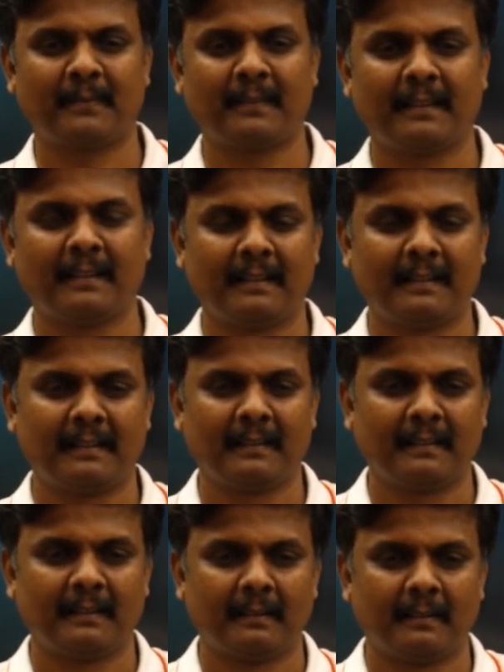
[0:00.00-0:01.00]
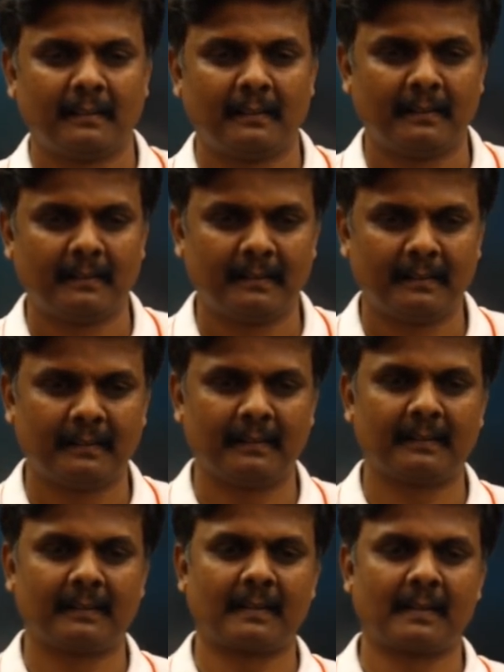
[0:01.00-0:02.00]

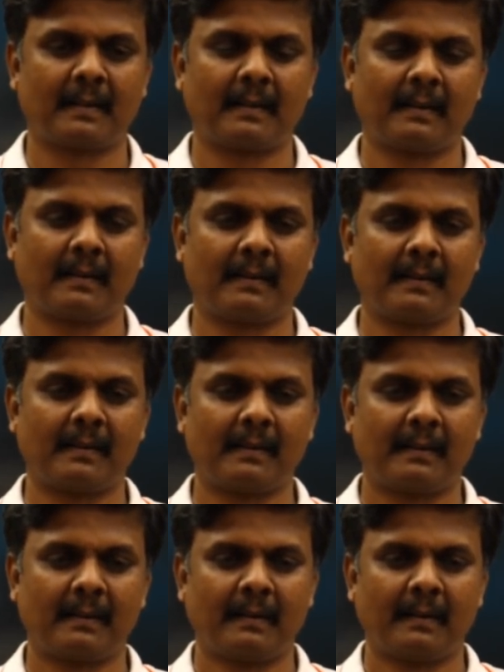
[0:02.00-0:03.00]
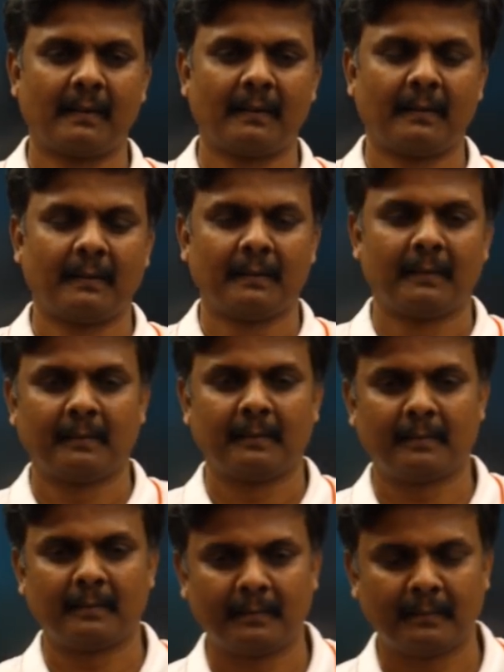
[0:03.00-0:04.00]

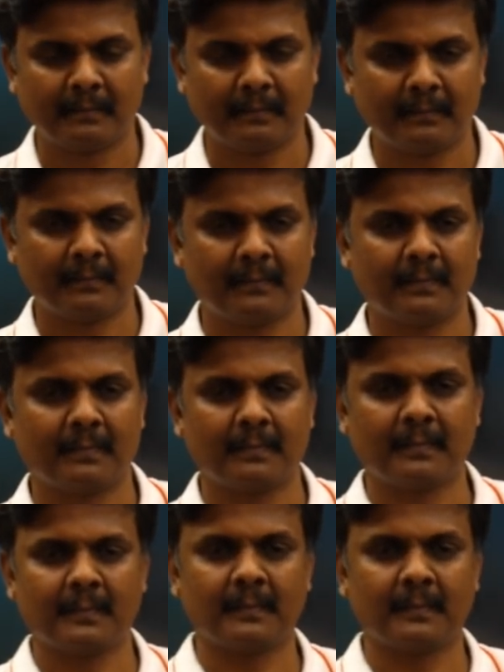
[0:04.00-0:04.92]
(silence)